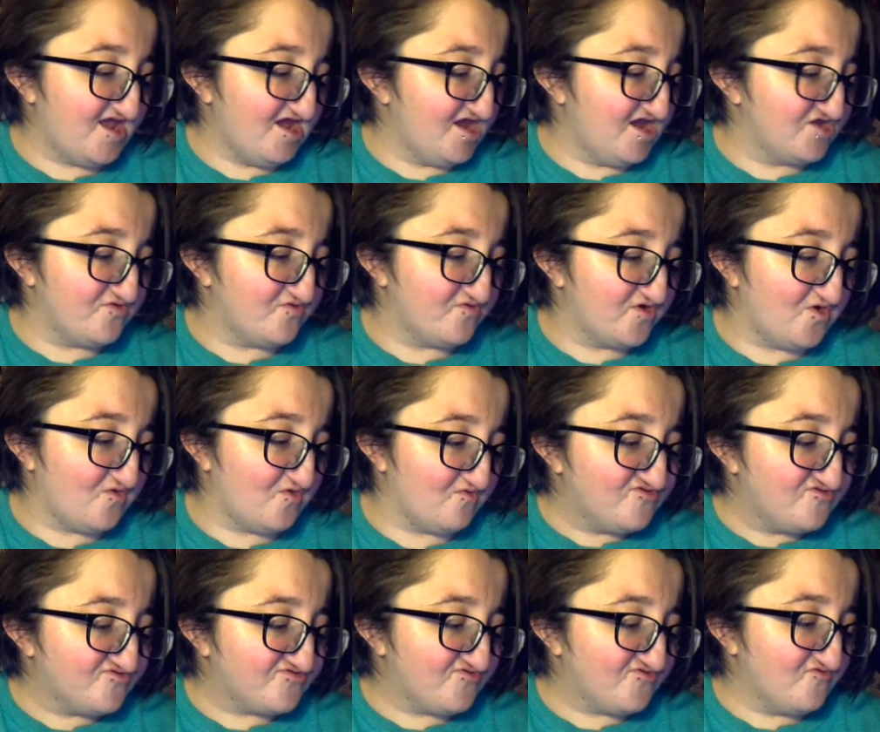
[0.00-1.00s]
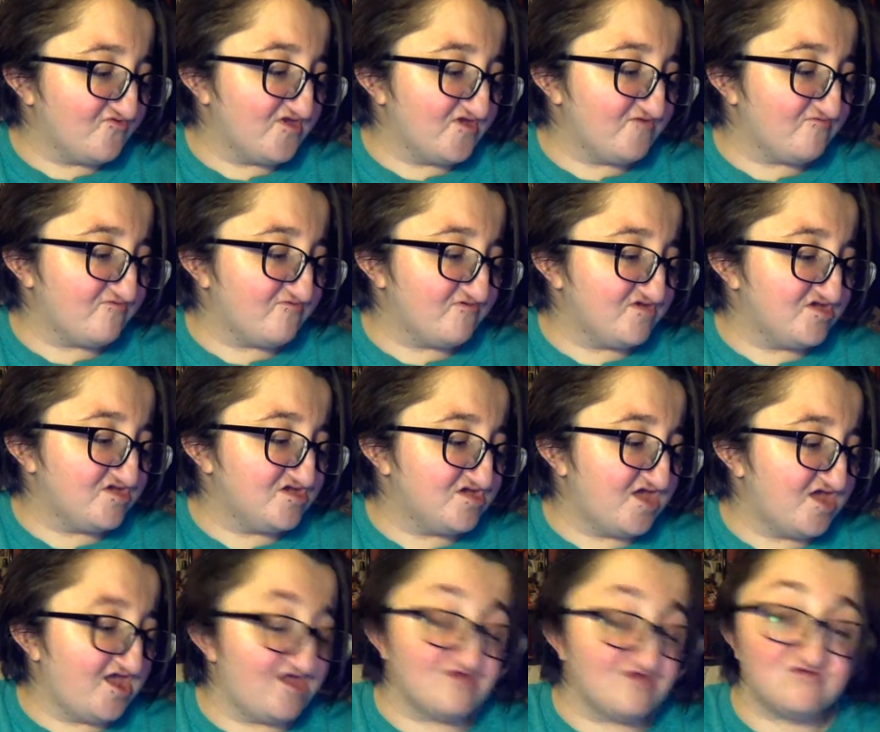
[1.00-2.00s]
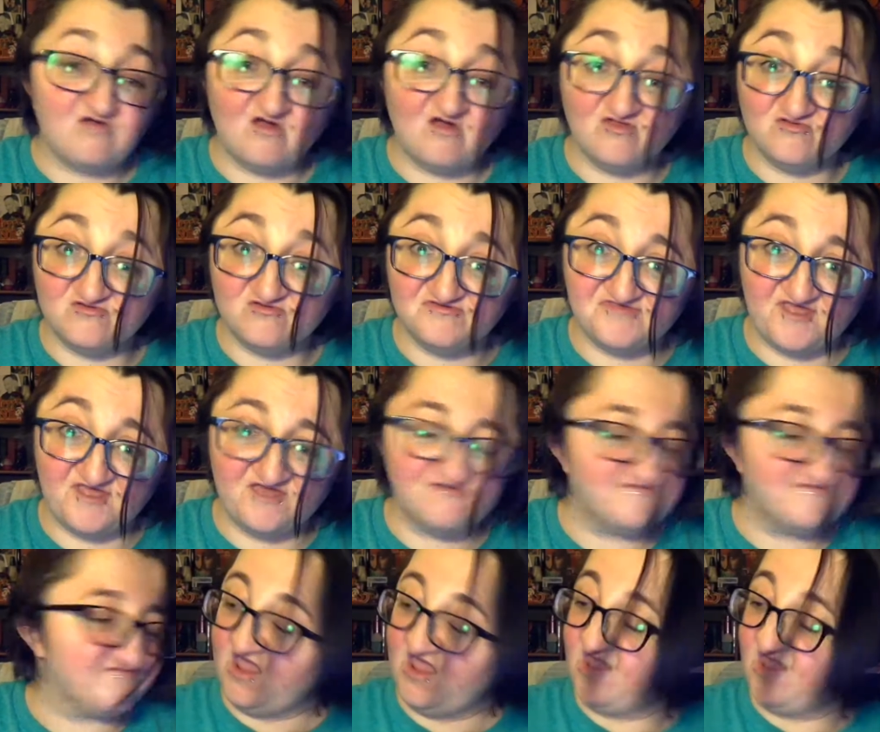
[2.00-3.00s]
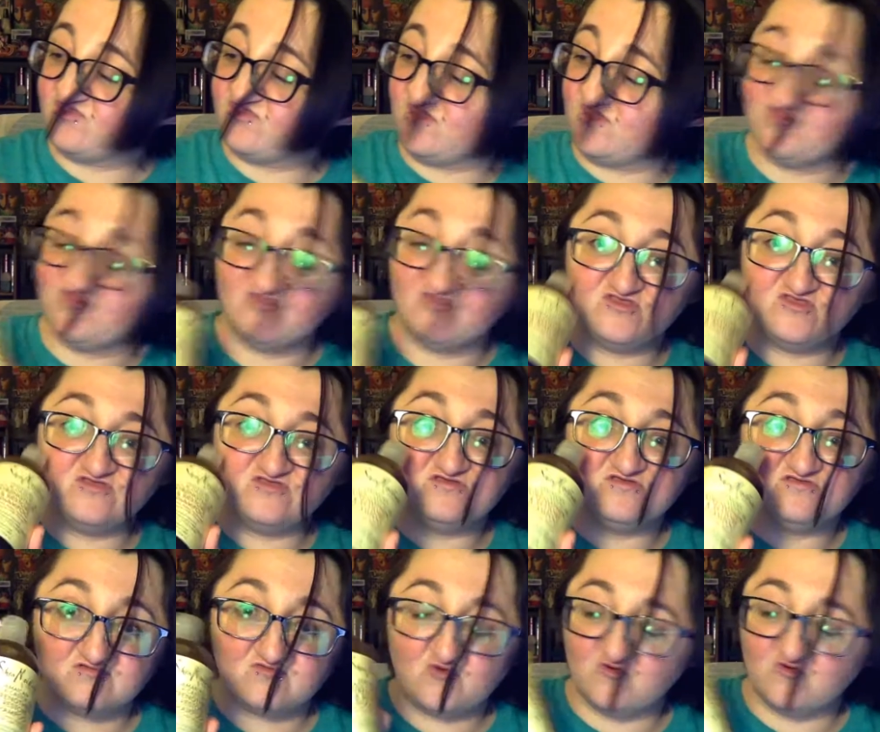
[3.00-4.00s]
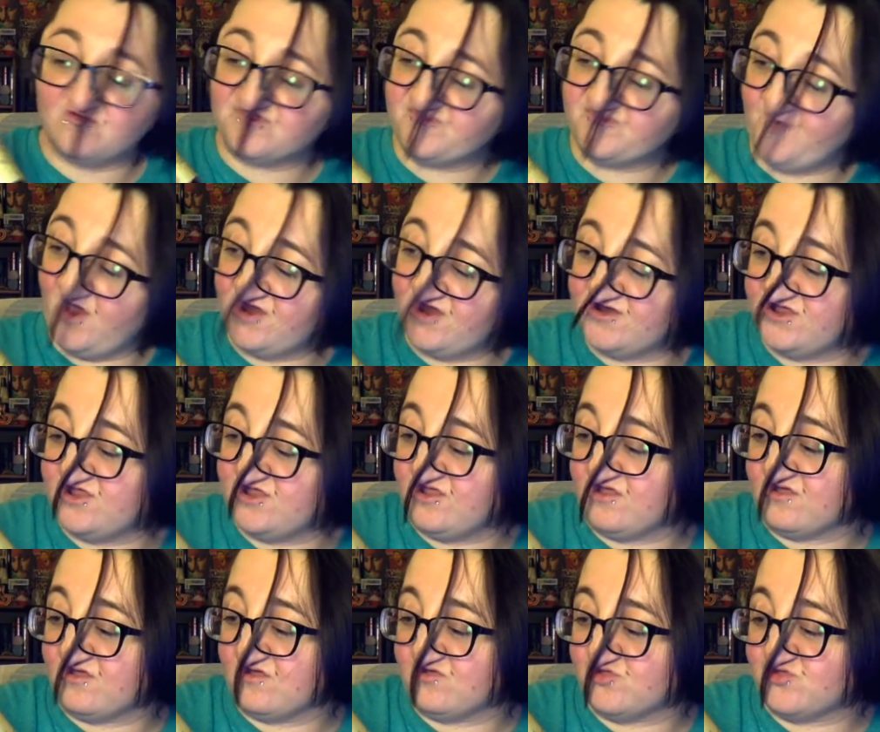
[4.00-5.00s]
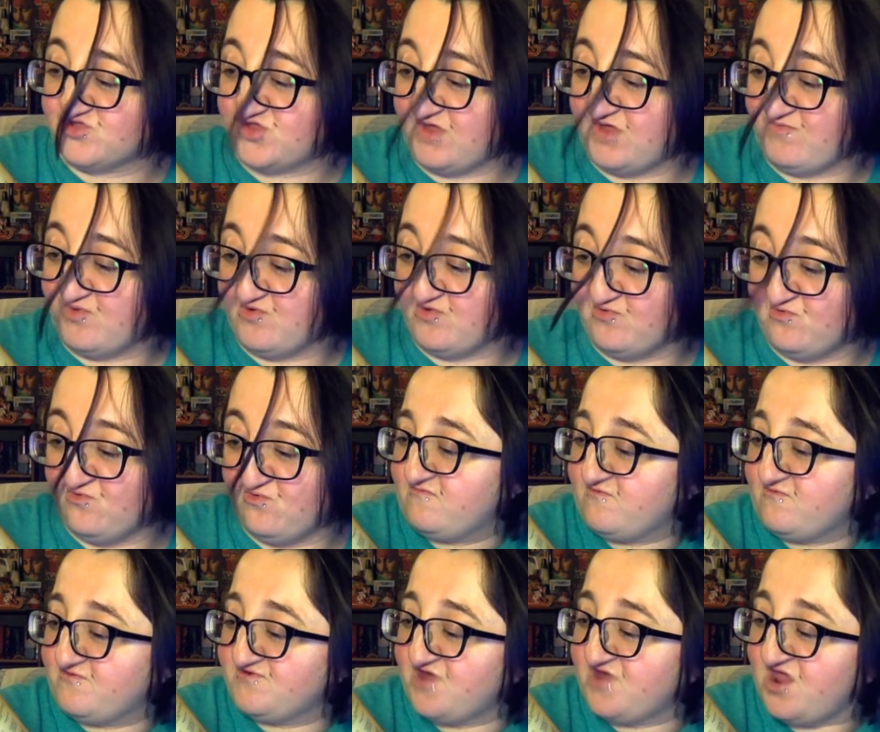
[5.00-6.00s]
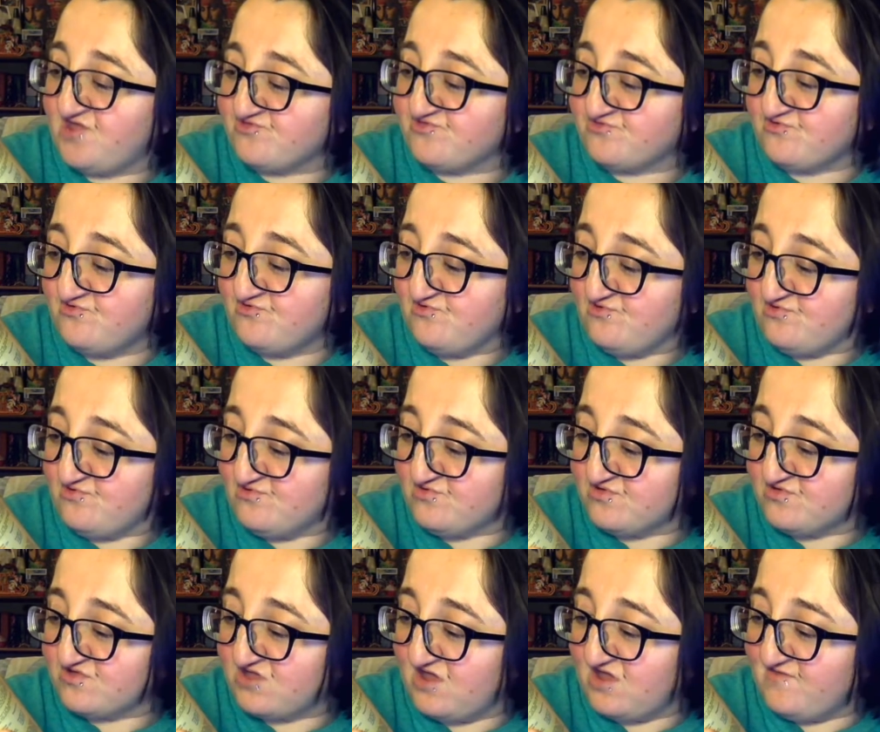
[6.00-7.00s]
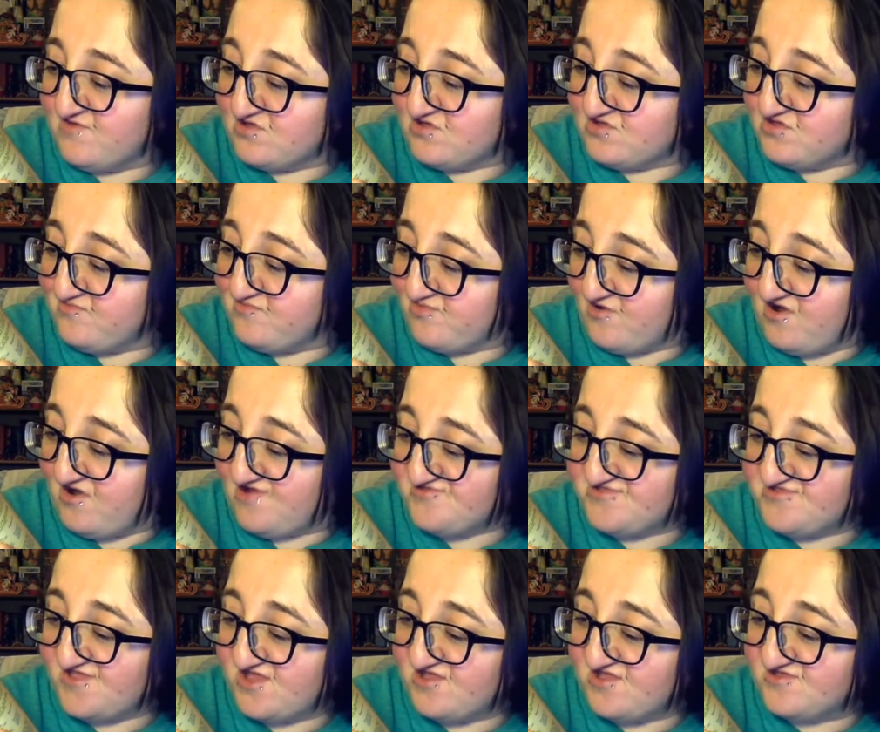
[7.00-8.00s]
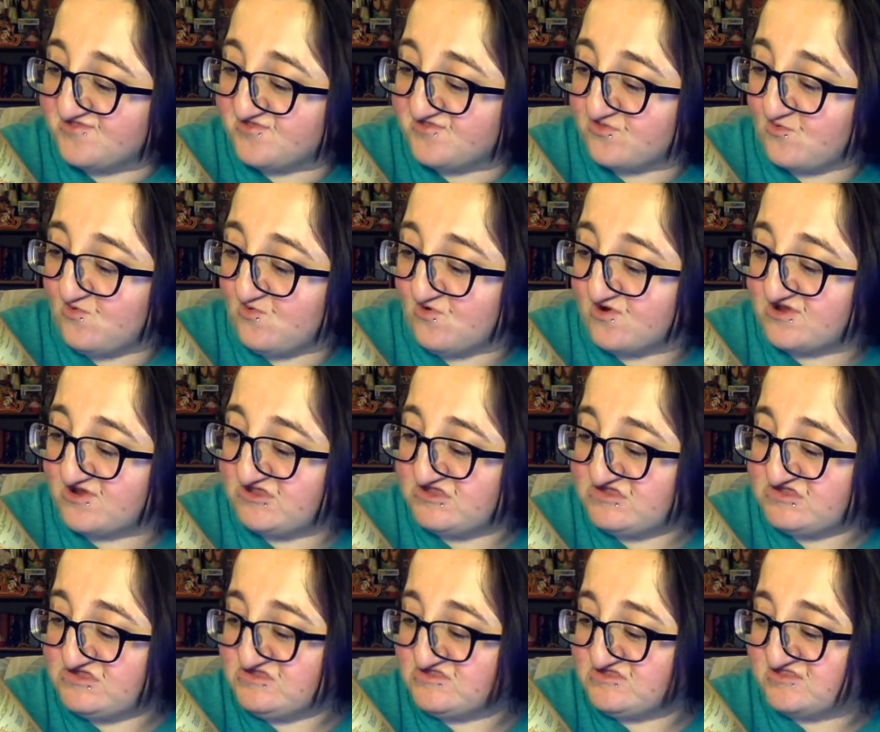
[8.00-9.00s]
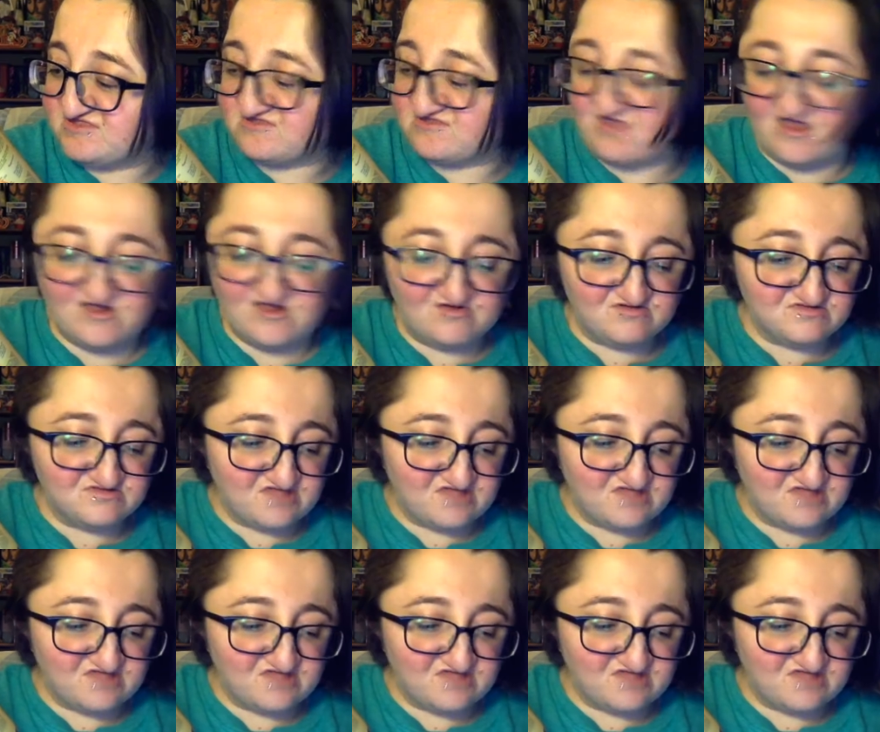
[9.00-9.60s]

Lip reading: I don't know. Sulfate free and color safe. And then the corresponding shampoo for natural, chemically processed, or heat styled